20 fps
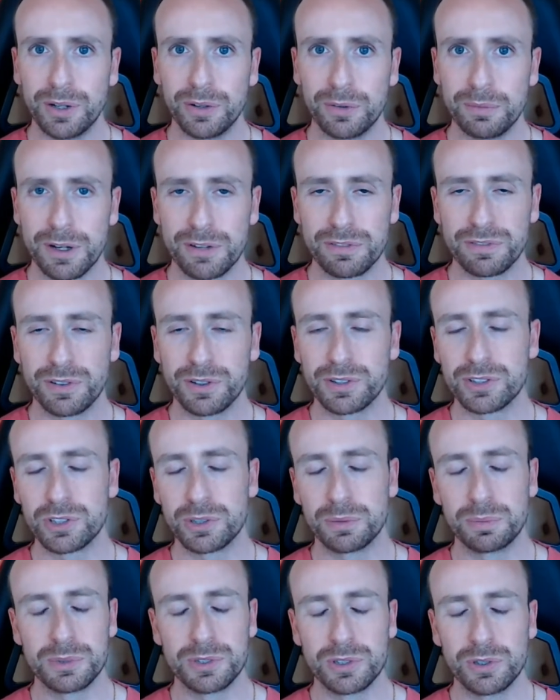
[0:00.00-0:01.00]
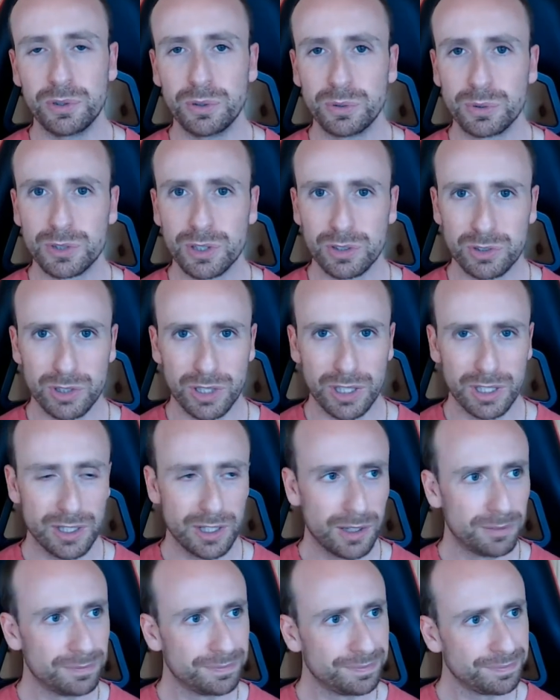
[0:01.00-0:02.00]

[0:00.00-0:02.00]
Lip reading: My first job was at Auto Trader,